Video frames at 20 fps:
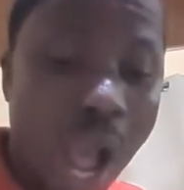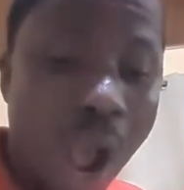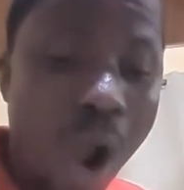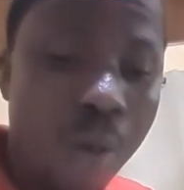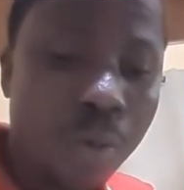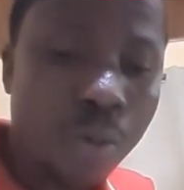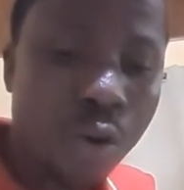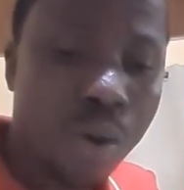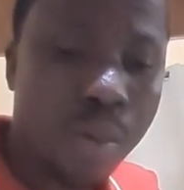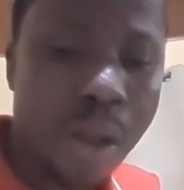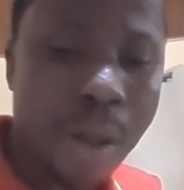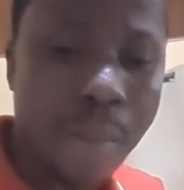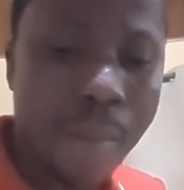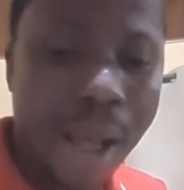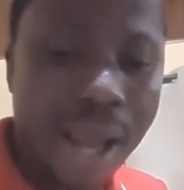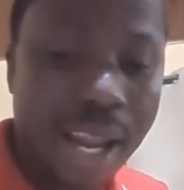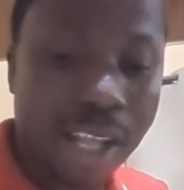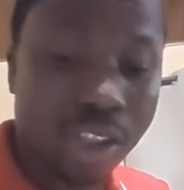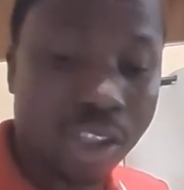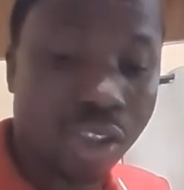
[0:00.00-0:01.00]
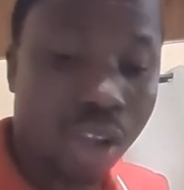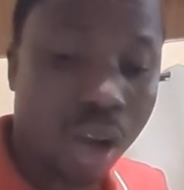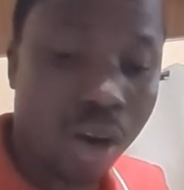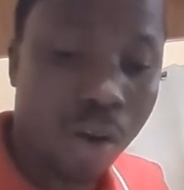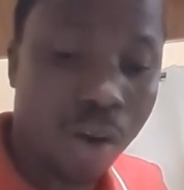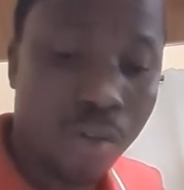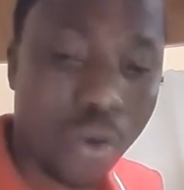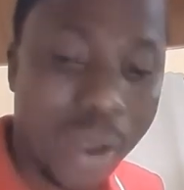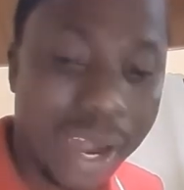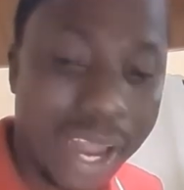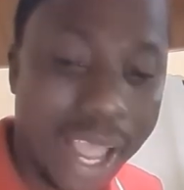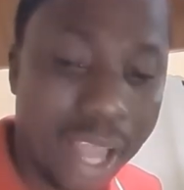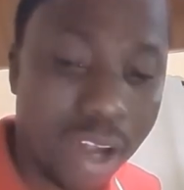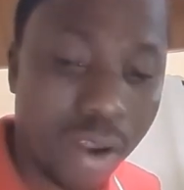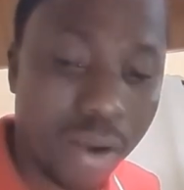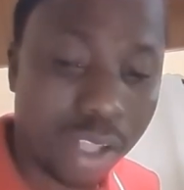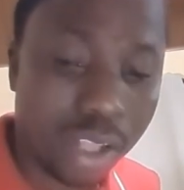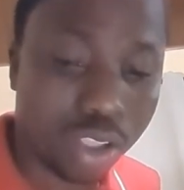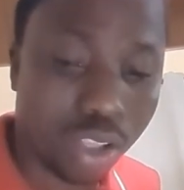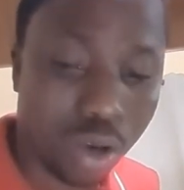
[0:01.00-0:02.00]
I hope you remember the story of Noah, the end
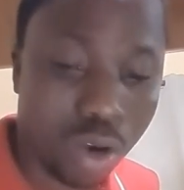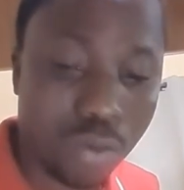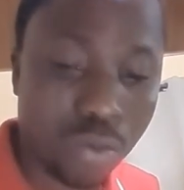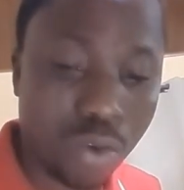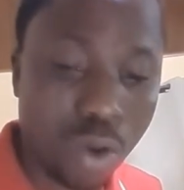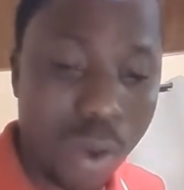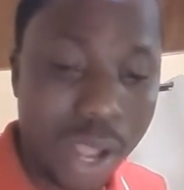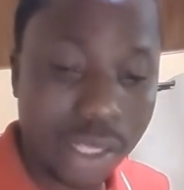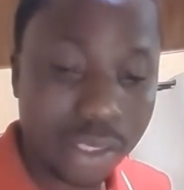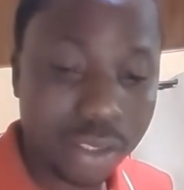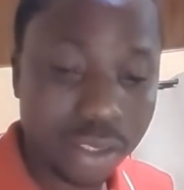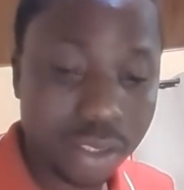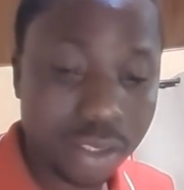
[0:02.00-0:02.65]
of the story of Noah.